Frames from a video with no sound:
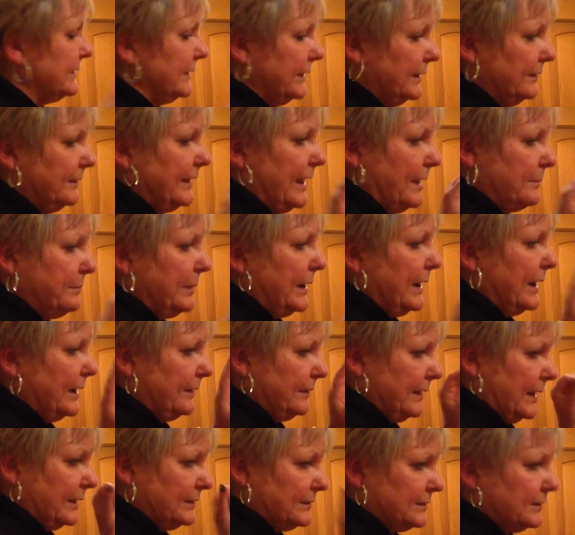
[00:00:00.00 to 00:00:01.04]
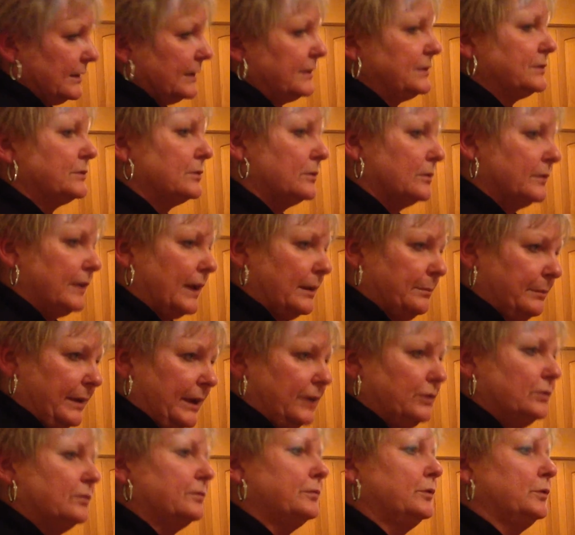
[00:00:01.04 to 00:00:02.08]
in that bag, that slicer, that
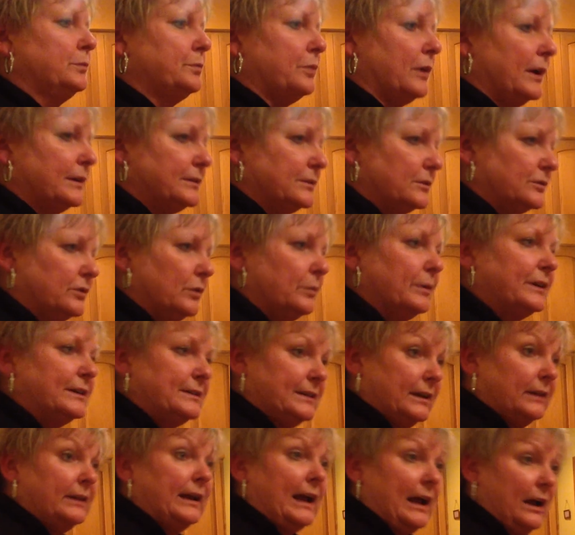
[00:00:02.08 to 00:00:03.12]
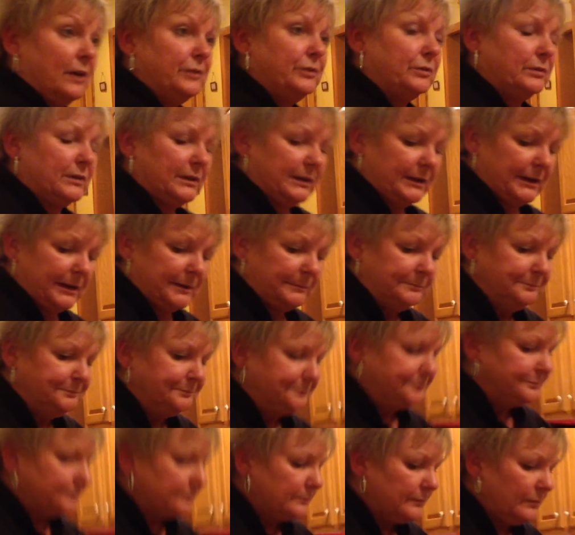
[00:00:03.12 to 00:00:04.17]
manual food processor. So I want to tell you how you can get it.
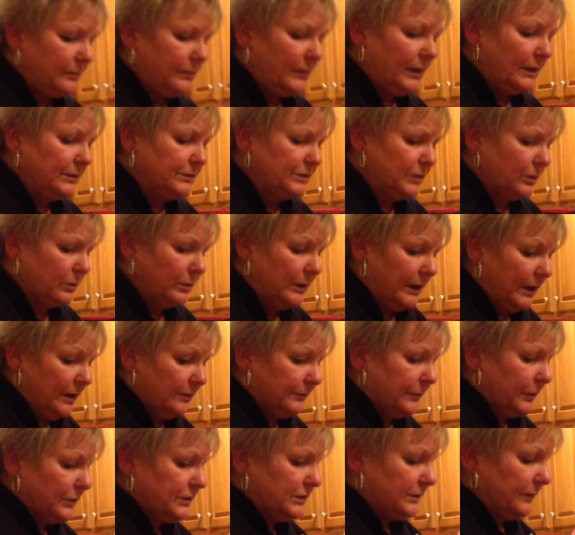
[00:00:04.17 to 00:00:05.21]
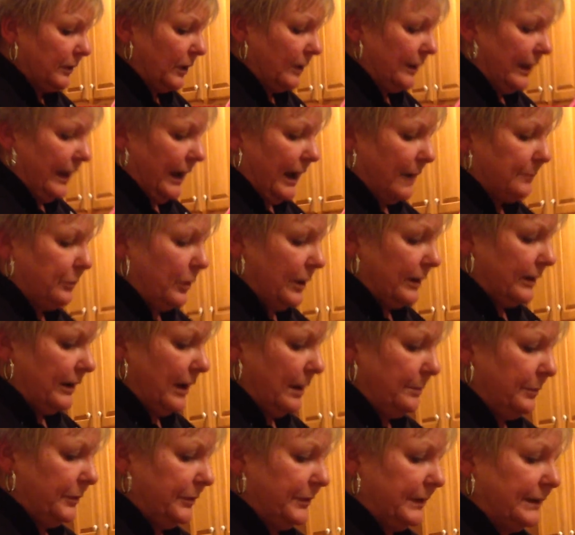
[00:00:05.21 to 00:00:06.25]
So first of all, I brought a
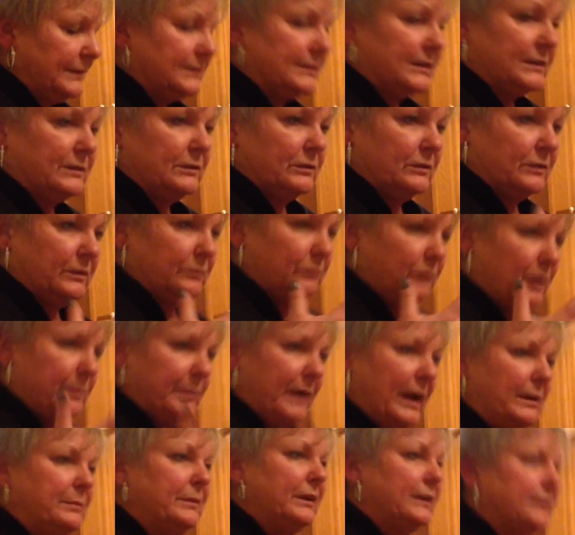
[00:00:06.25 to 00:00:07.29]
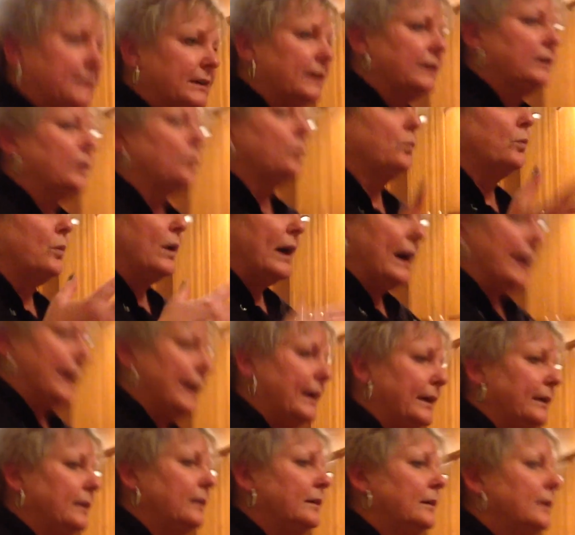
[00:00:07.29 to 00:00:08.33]
couple things to remind me to tell you
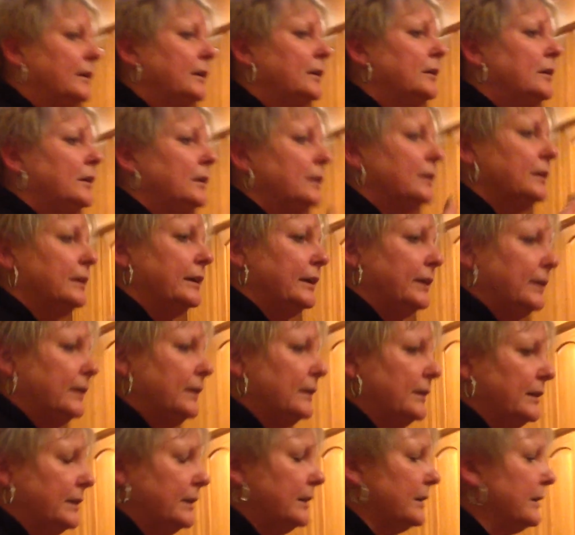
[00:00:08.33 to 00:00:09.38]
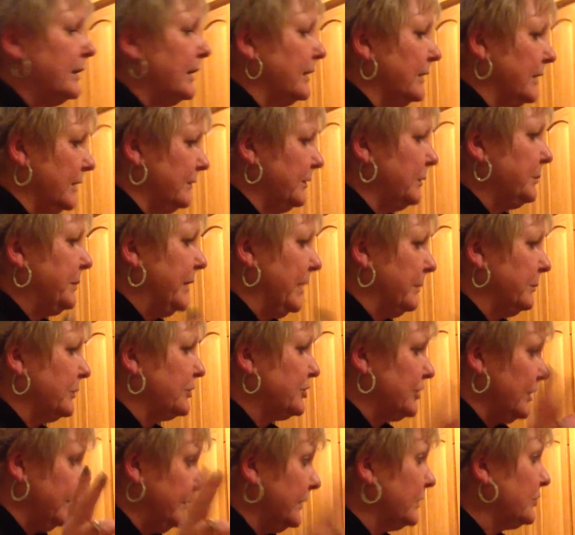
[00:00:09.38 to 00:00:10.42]
why getting a kit and giving Pampered
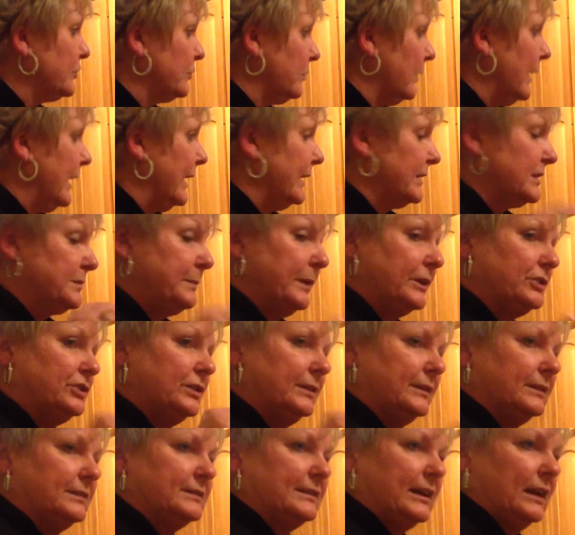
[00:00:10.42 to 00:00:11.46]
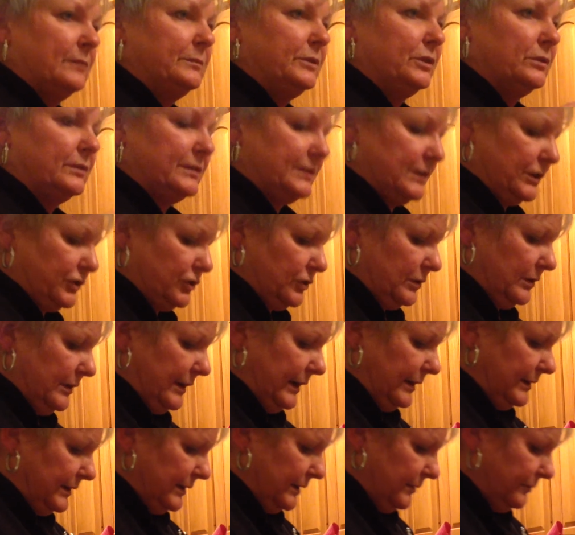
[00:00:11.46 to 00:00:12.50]
Chef a try, especially this time of year, is such a good
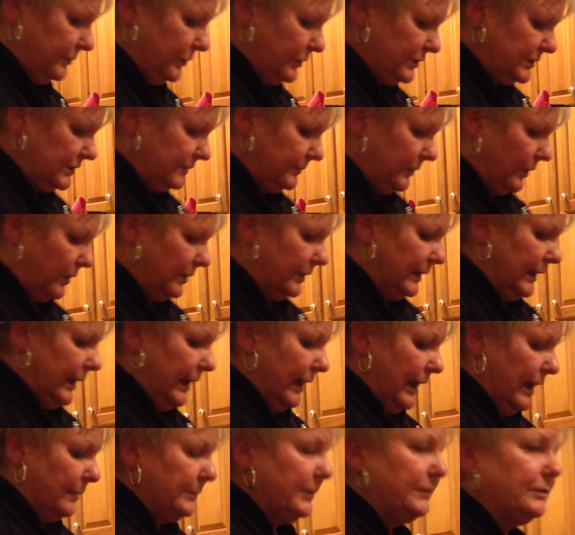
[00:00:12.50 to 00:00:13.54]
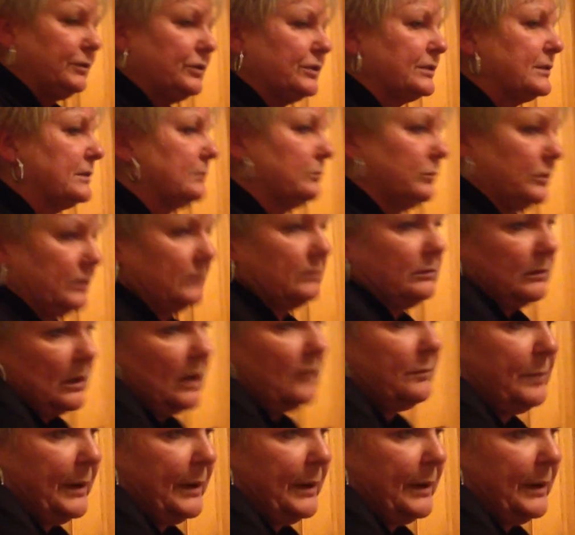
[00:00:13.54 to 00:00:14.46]
idea. First of all, how many of you just would love